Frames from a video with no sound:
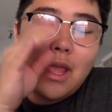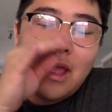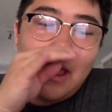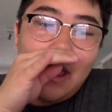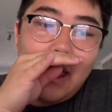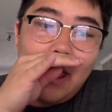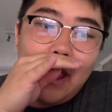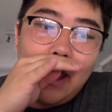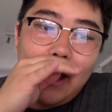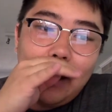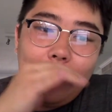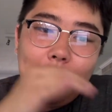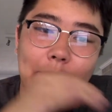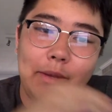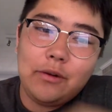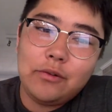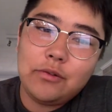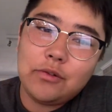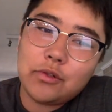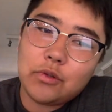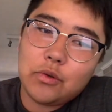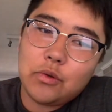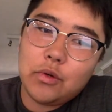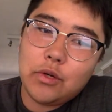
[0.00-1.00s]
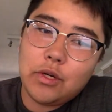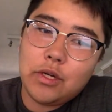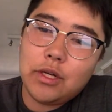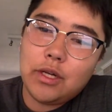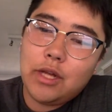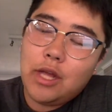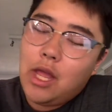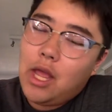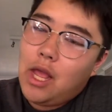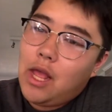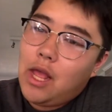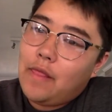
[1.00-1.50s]
And middle
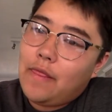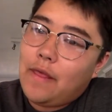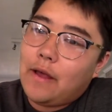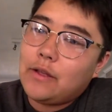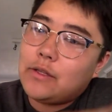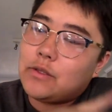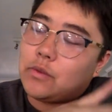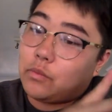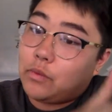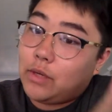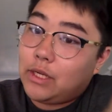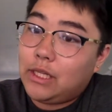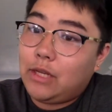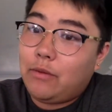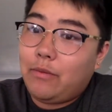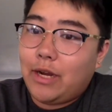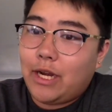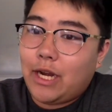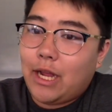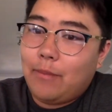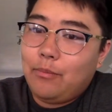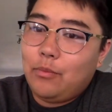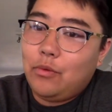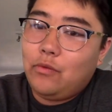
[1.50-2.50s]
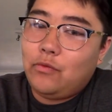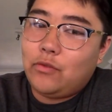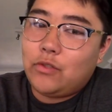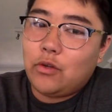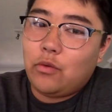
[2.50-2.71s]
school, that was really when I moved